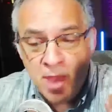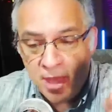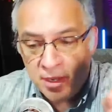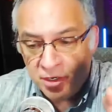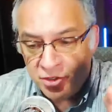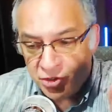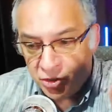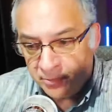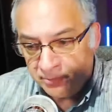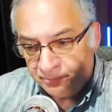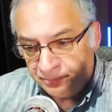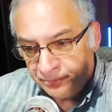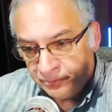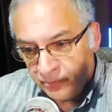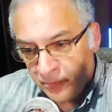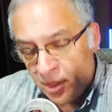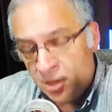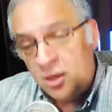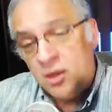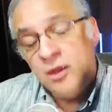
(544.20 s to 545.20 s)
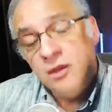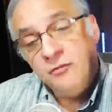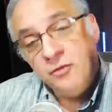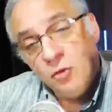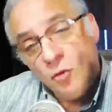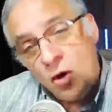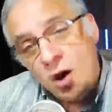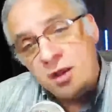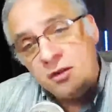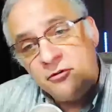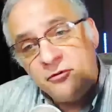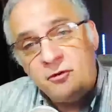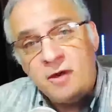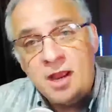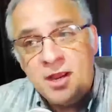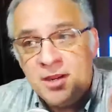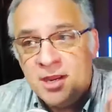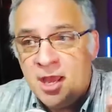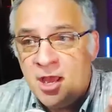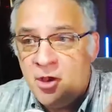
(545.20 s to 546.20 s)
Manager. If you want to
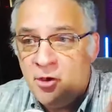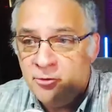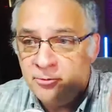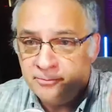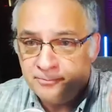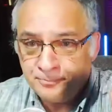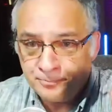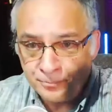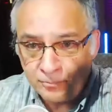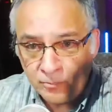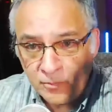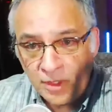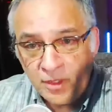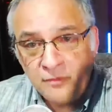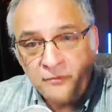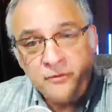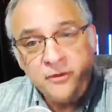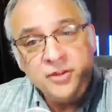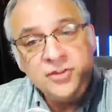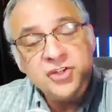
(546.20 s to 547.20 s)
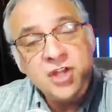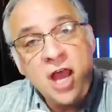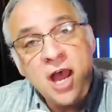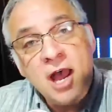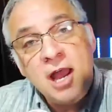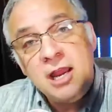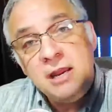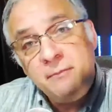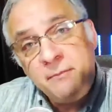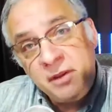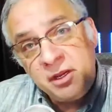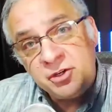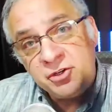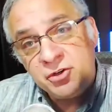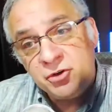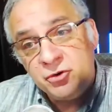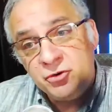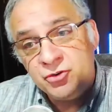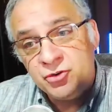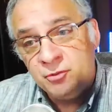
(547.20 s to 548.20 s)
find out if it's Hide
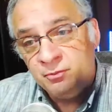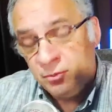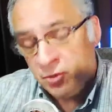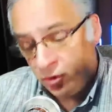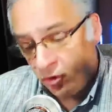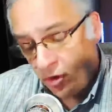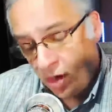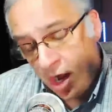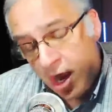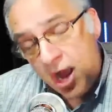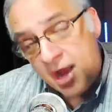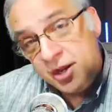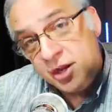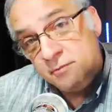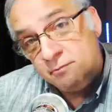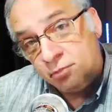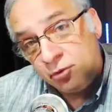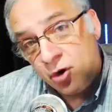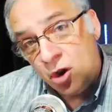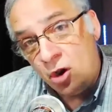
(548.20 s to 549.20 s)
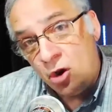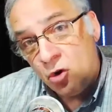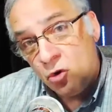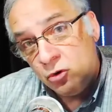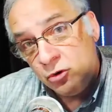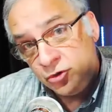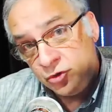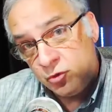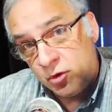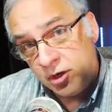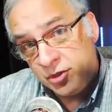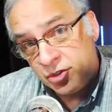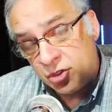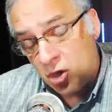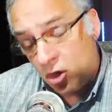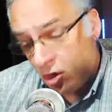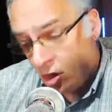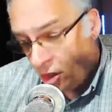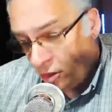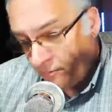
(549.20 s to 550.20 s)
Pictures or Hide It Pro is what it's
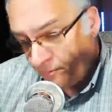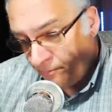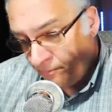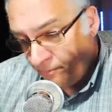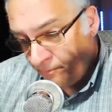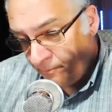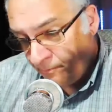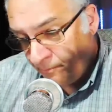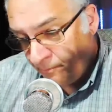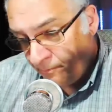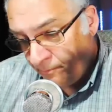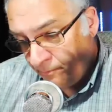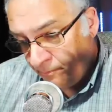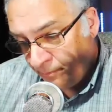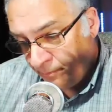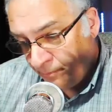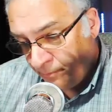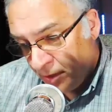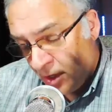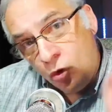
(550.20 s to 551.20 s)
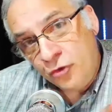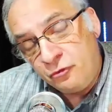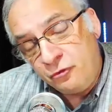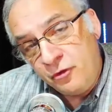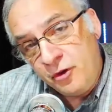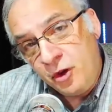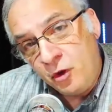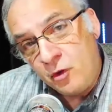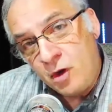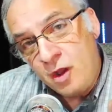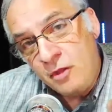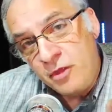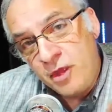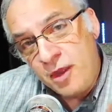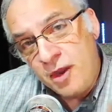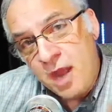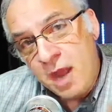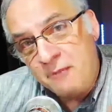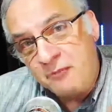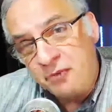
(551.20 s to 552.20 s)
called, hold your finger on
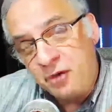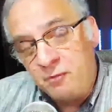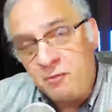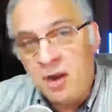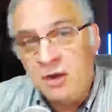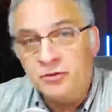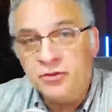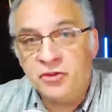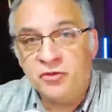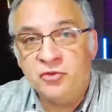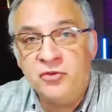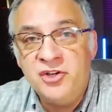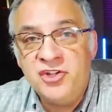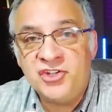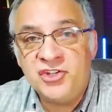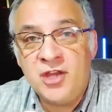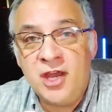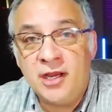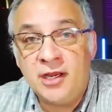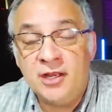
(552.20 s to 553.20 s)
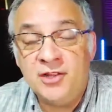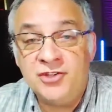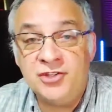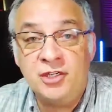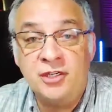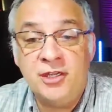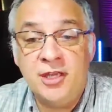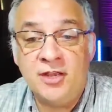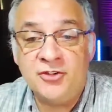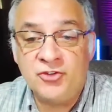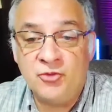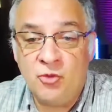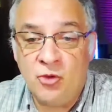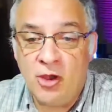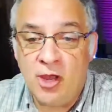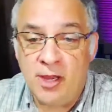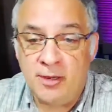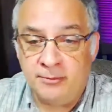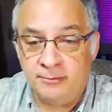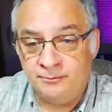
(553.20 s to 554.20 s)
that app for about 3 seconds, and guess
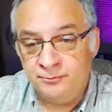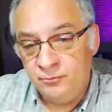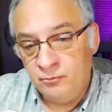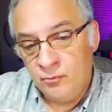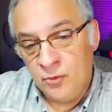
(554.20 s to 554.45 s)
what?